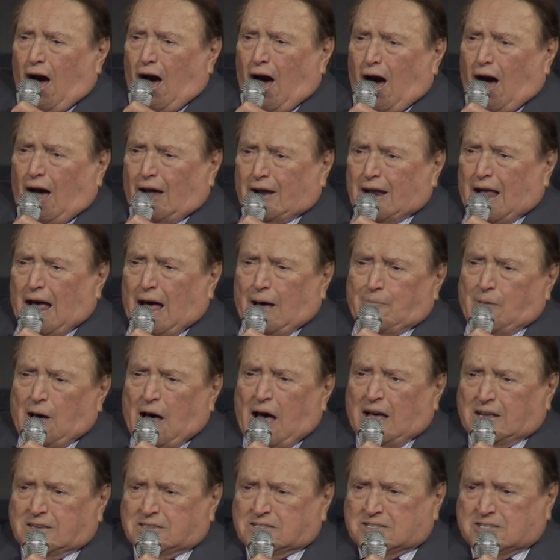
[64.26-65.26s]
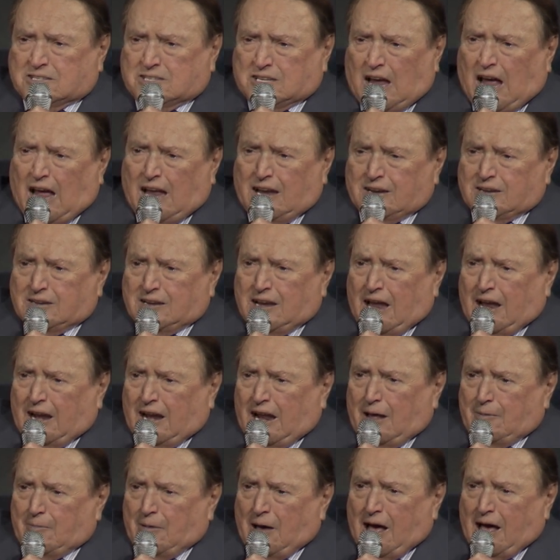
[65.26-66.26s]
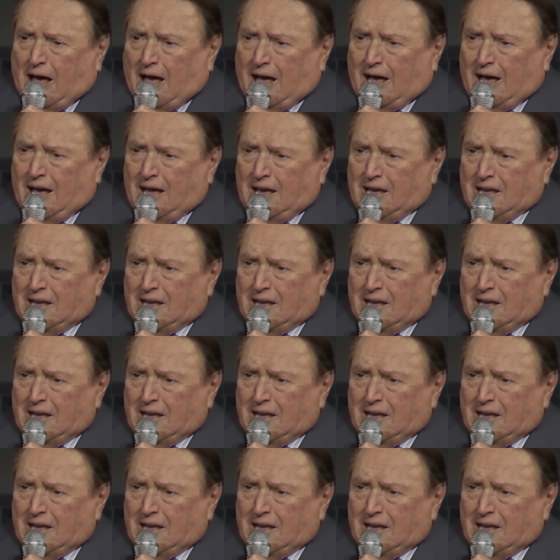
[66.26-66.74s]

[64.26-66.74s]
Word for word: And remember, this man, this servant of